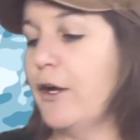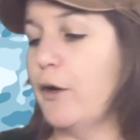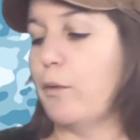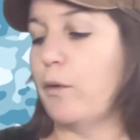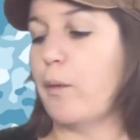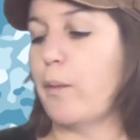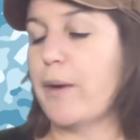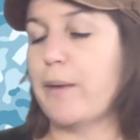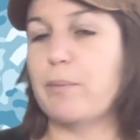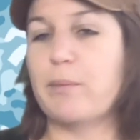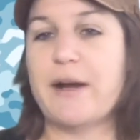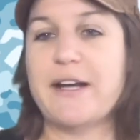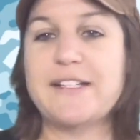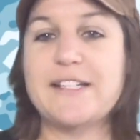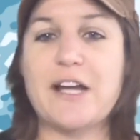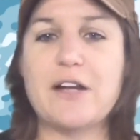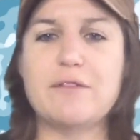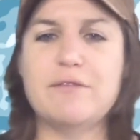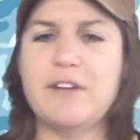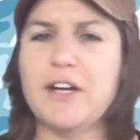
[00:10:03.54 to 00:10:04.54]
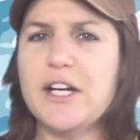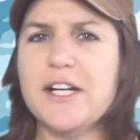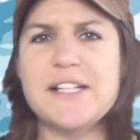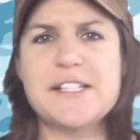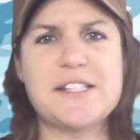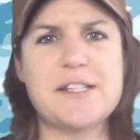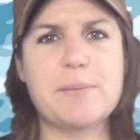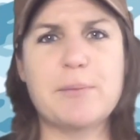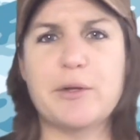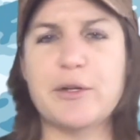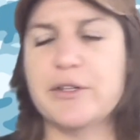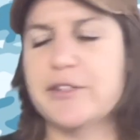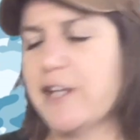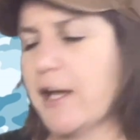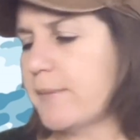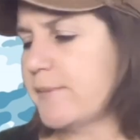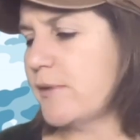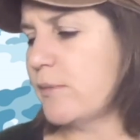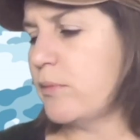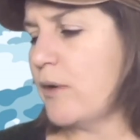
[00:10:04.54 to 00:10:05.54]
where we break down very similar
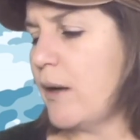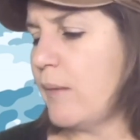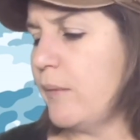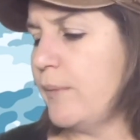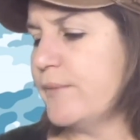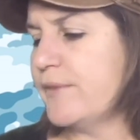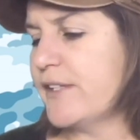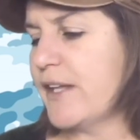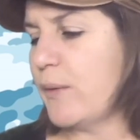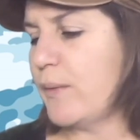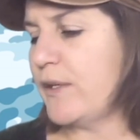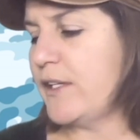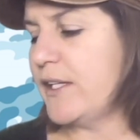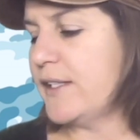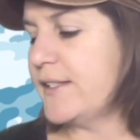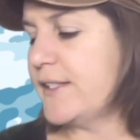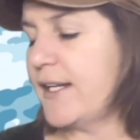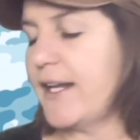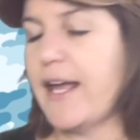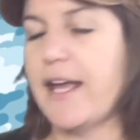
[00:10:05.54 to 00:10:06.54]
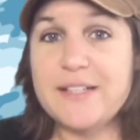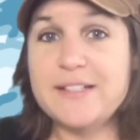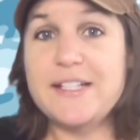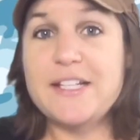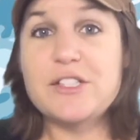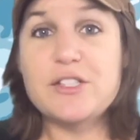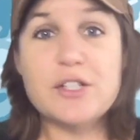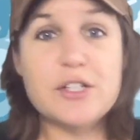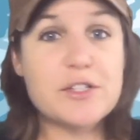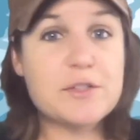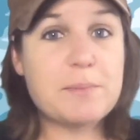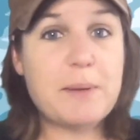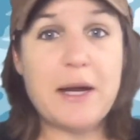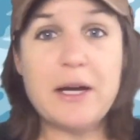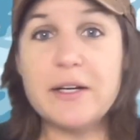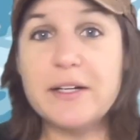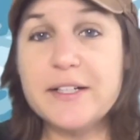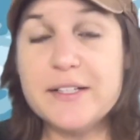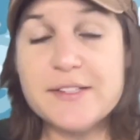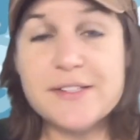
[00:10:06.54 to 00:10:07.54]
types of problems that we did today. Teachers,
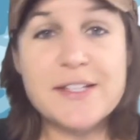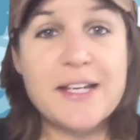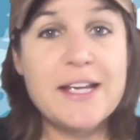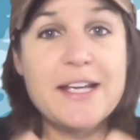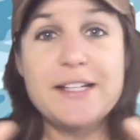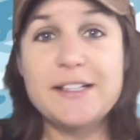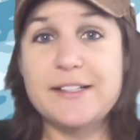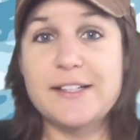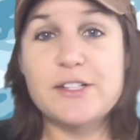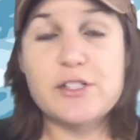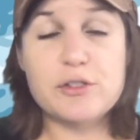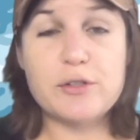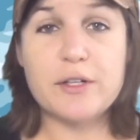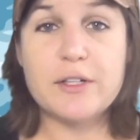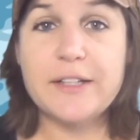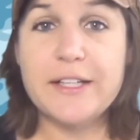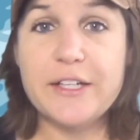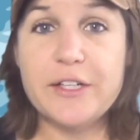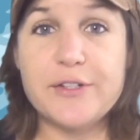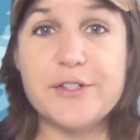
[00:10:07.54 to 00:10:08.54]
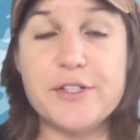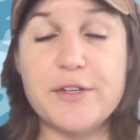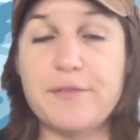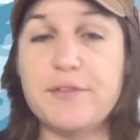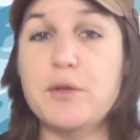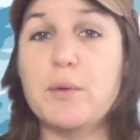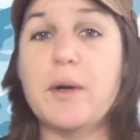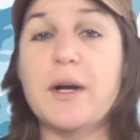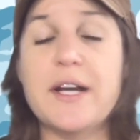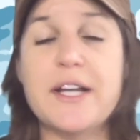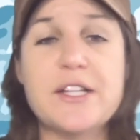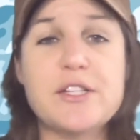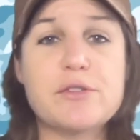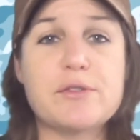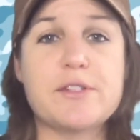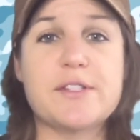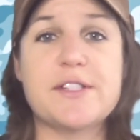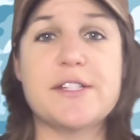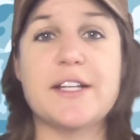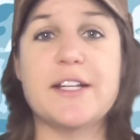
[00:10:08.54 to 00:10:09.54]
parents, district leaders, if you are
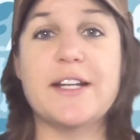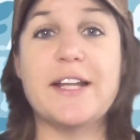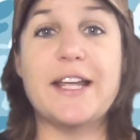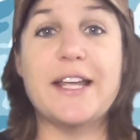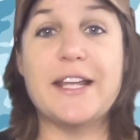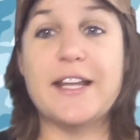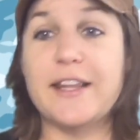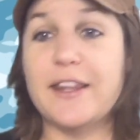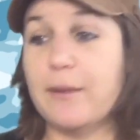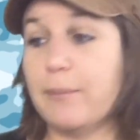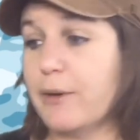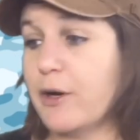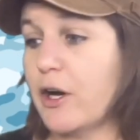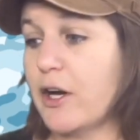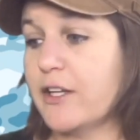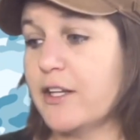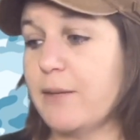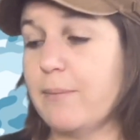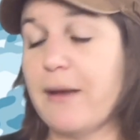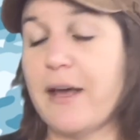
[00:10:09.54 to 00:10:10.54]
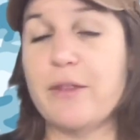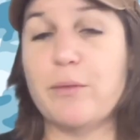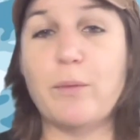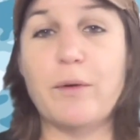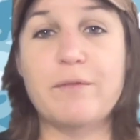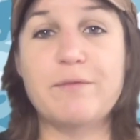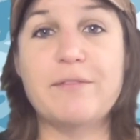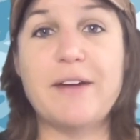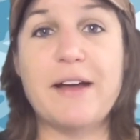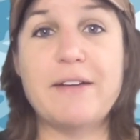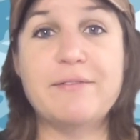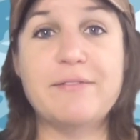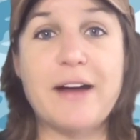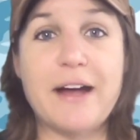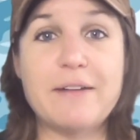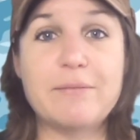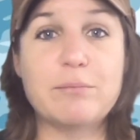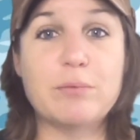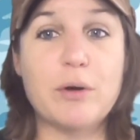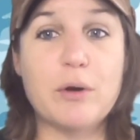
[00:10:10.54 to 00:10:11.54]
interested in the McCarthy Math
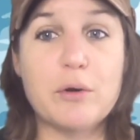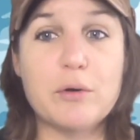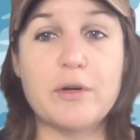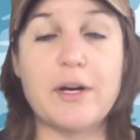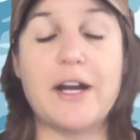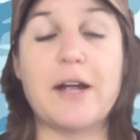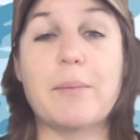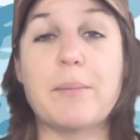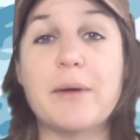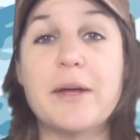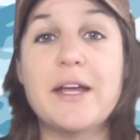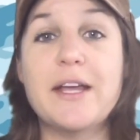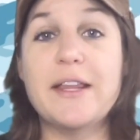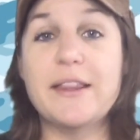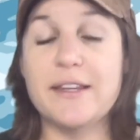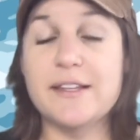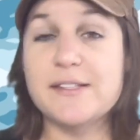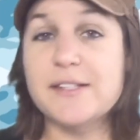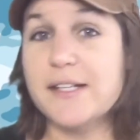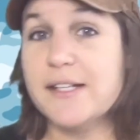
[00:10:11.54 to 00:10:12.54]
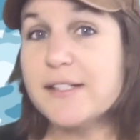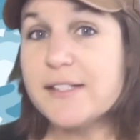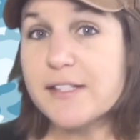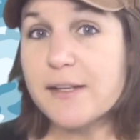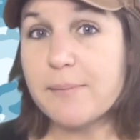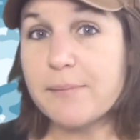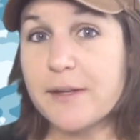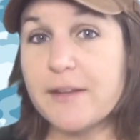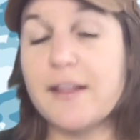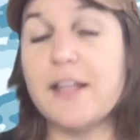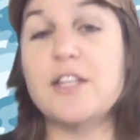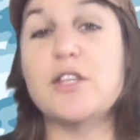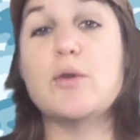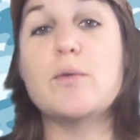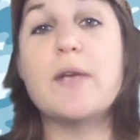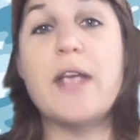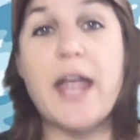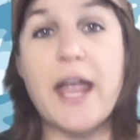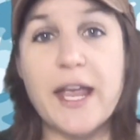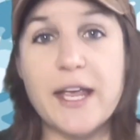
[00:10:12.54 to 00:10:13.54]
155 program, this is something that you
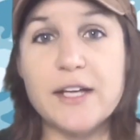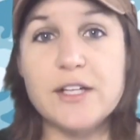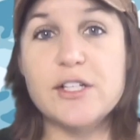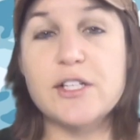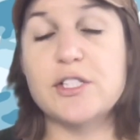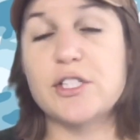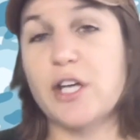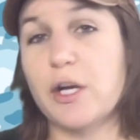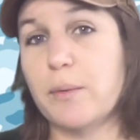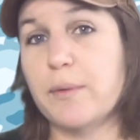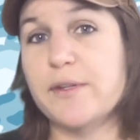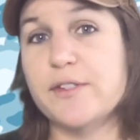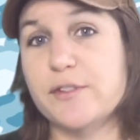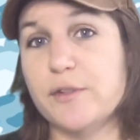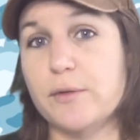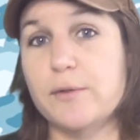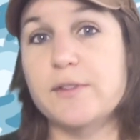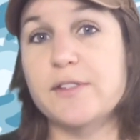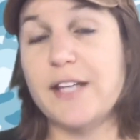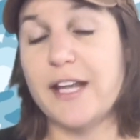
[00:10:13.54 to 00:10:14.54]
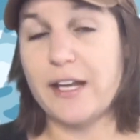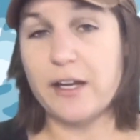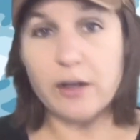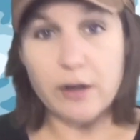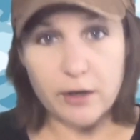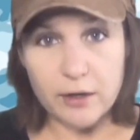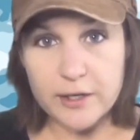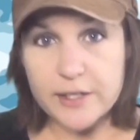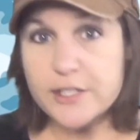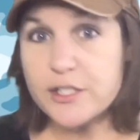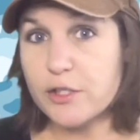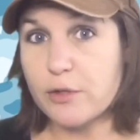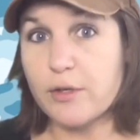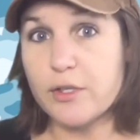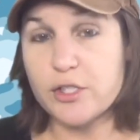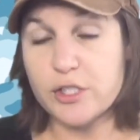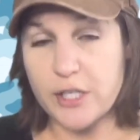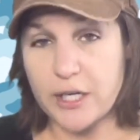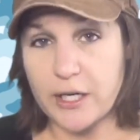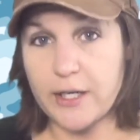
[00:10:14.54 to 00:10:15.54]
can share with students. I encourage you
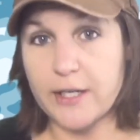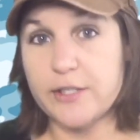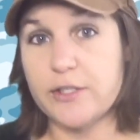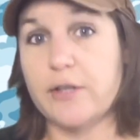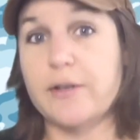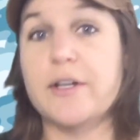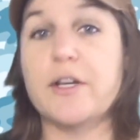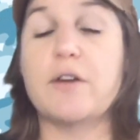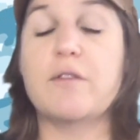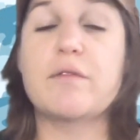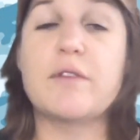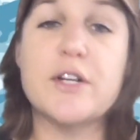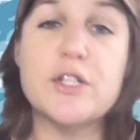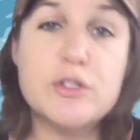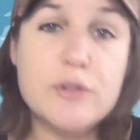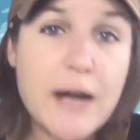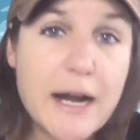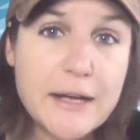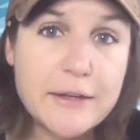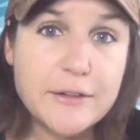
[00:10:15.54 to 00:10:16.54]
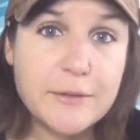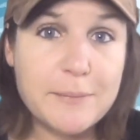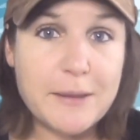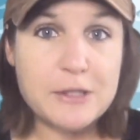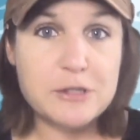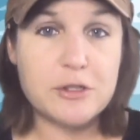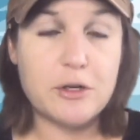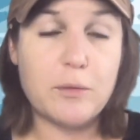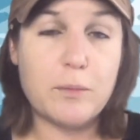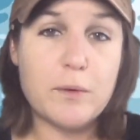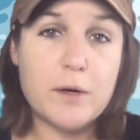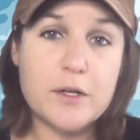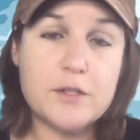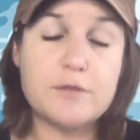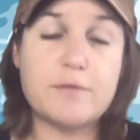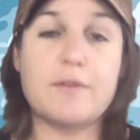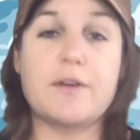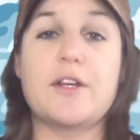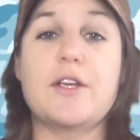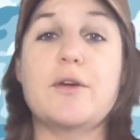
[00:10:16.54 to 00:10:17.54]
to share it during your free trial to make sure it
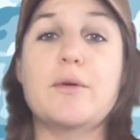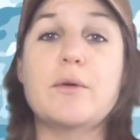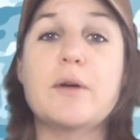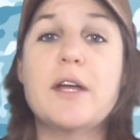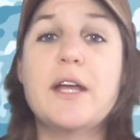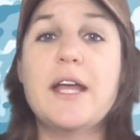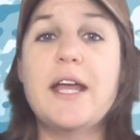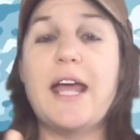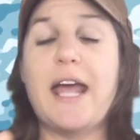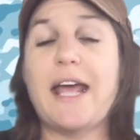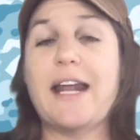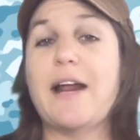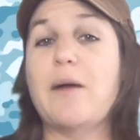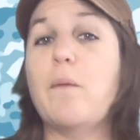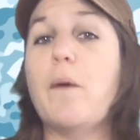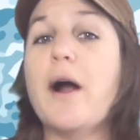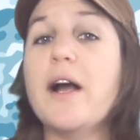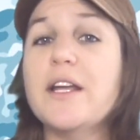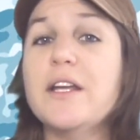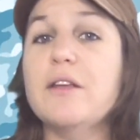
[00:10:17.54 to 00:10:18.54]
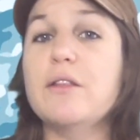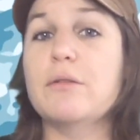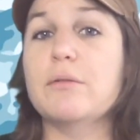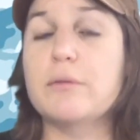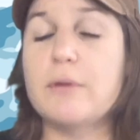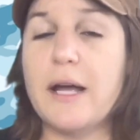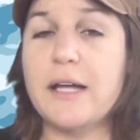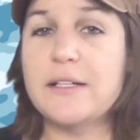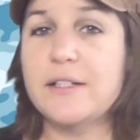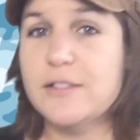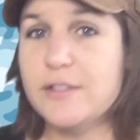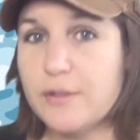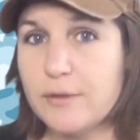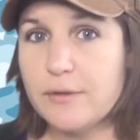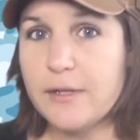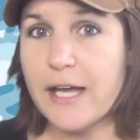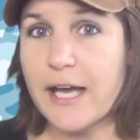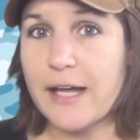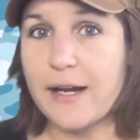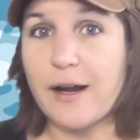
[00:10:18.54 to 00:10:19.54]
works for you. And I walk you through how to
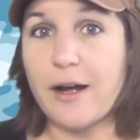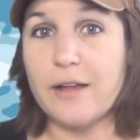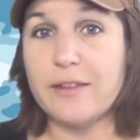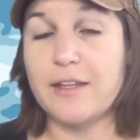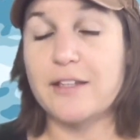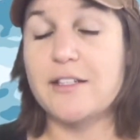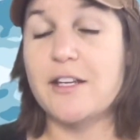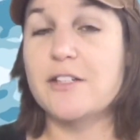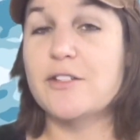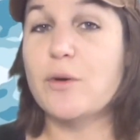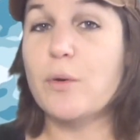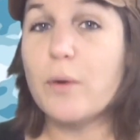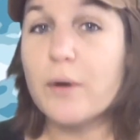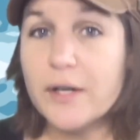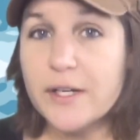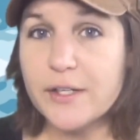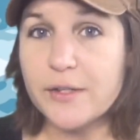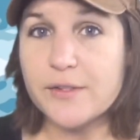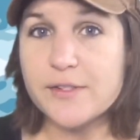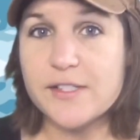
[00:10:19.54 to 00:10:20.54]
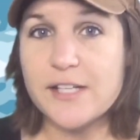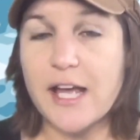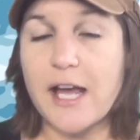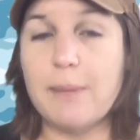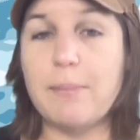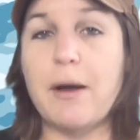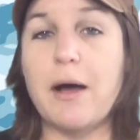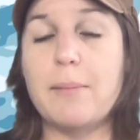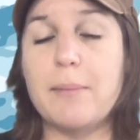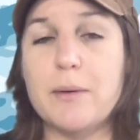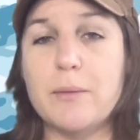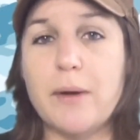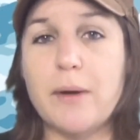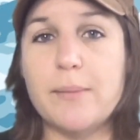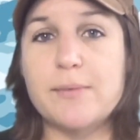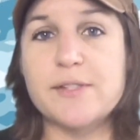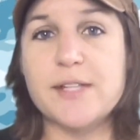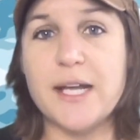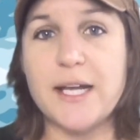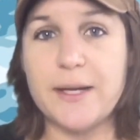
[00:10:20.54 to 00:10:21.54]
do that on the tutorials tab on my
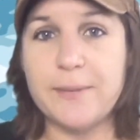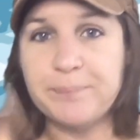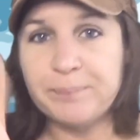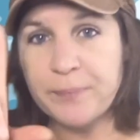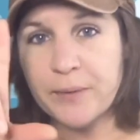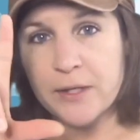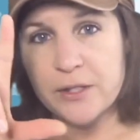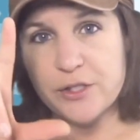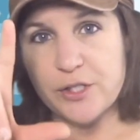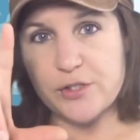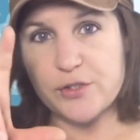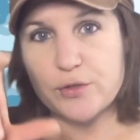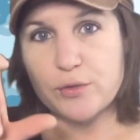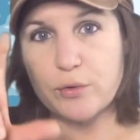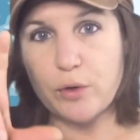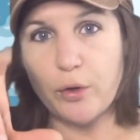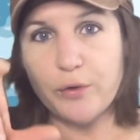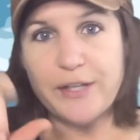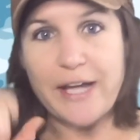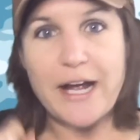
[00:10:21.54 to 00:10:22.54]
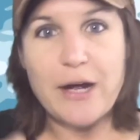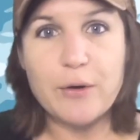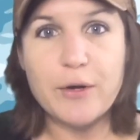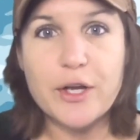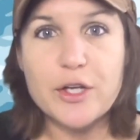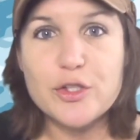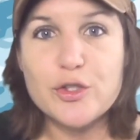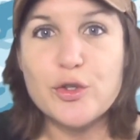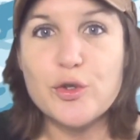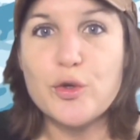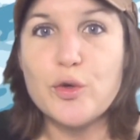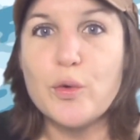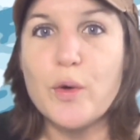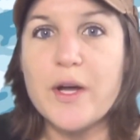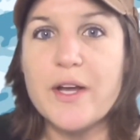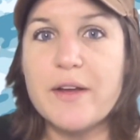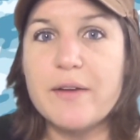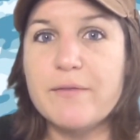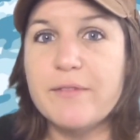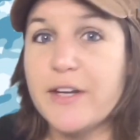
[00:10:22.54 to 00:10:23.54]
website. Just scroll down to
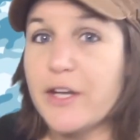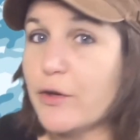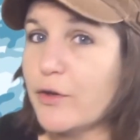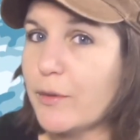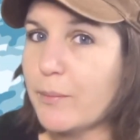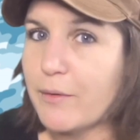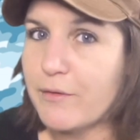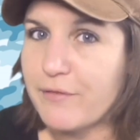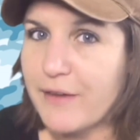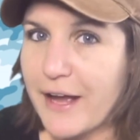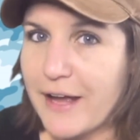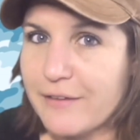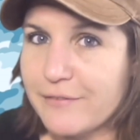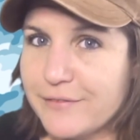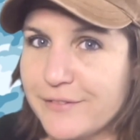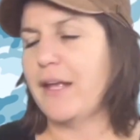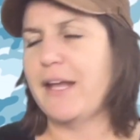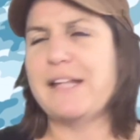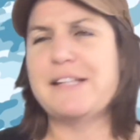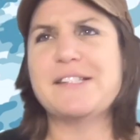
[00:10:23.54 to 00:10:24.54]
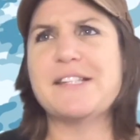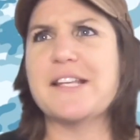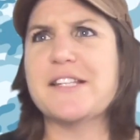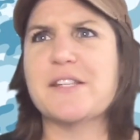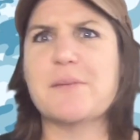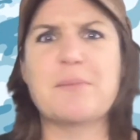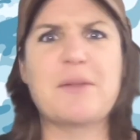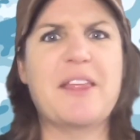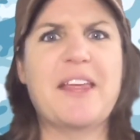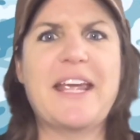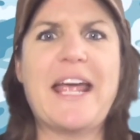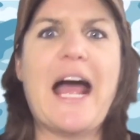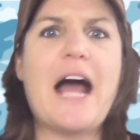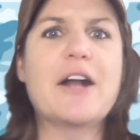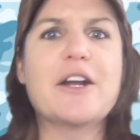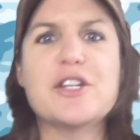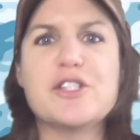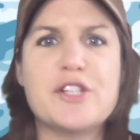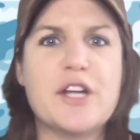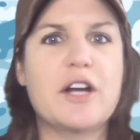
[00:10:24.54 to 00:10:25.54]
video number five. It says something like
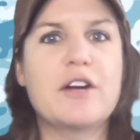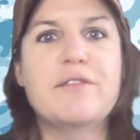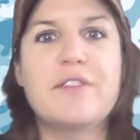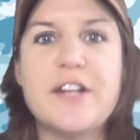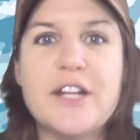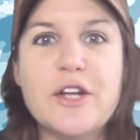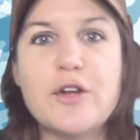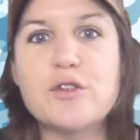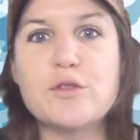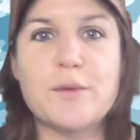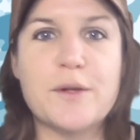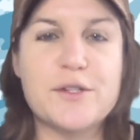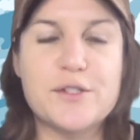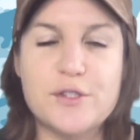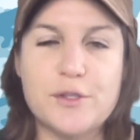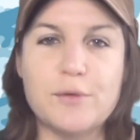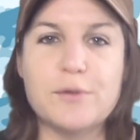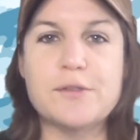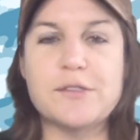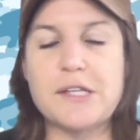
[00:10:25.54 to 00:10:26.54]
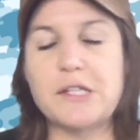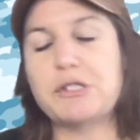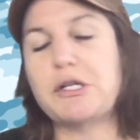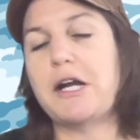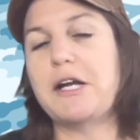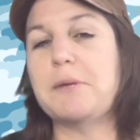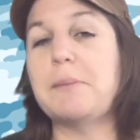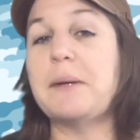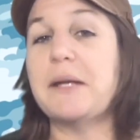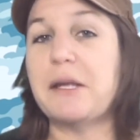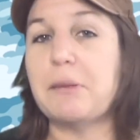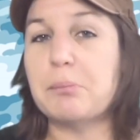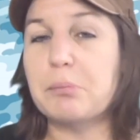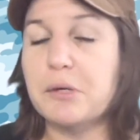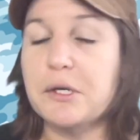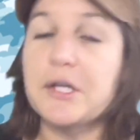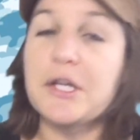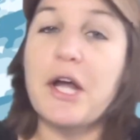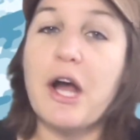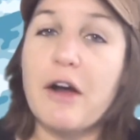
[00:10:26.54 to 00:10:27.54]
how to share videos with students. I try to make it
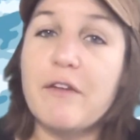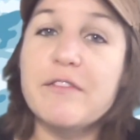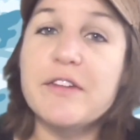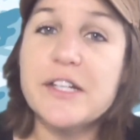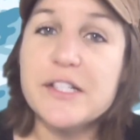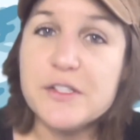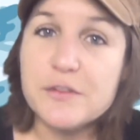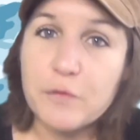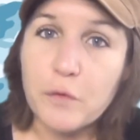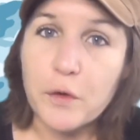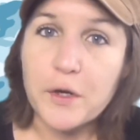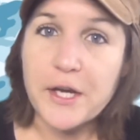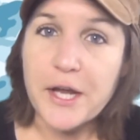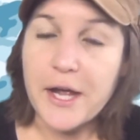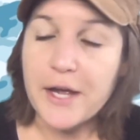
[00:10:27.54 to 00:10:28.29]
pretty obvious for you.